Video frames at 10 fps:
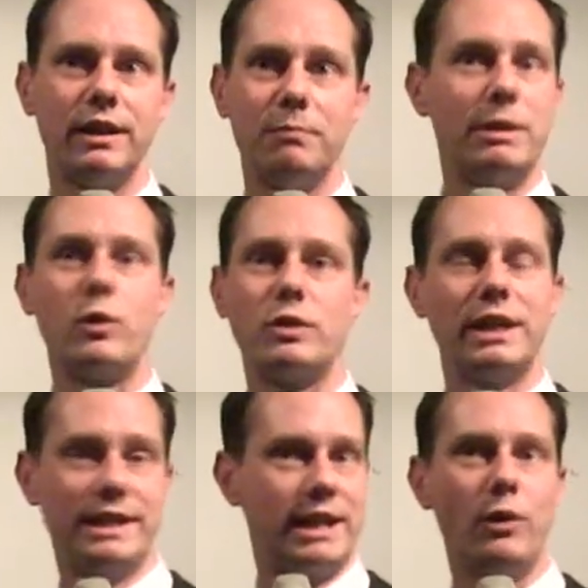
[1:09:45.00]
because
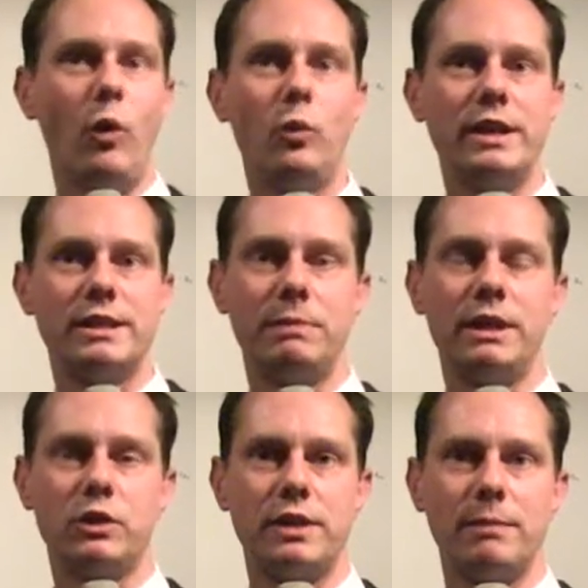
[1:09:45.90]
it can always be
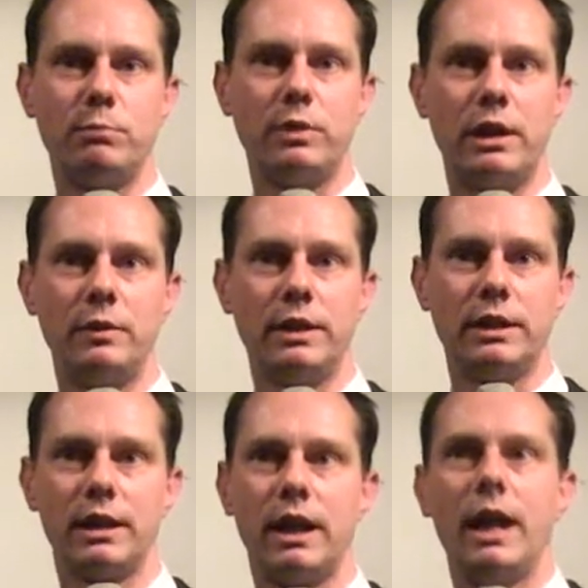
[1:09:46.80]
contemporary.
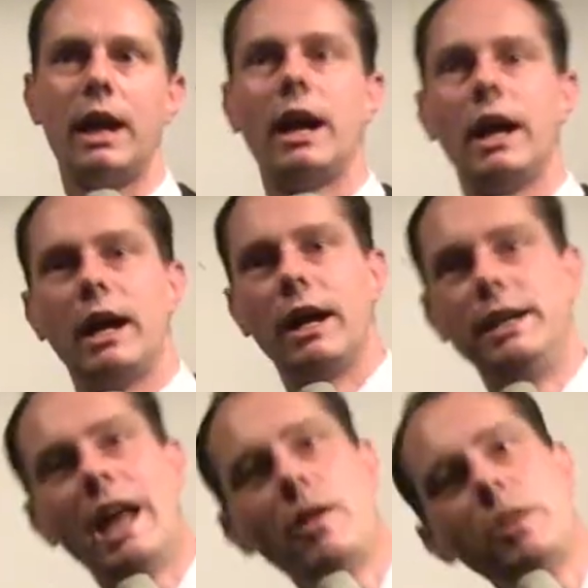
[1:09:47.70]

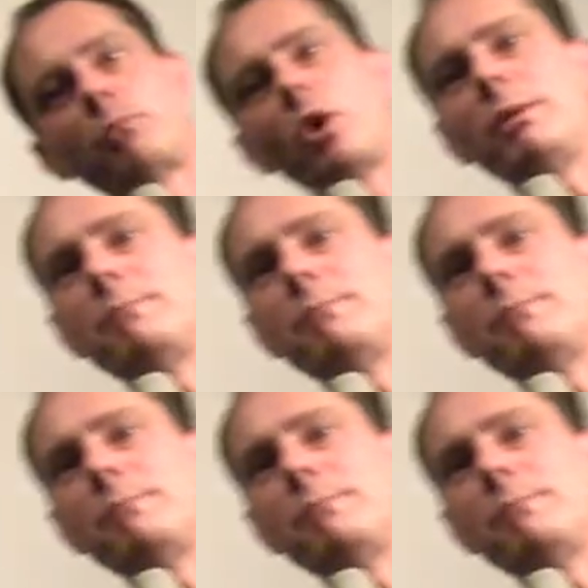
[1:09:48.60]
Now the problem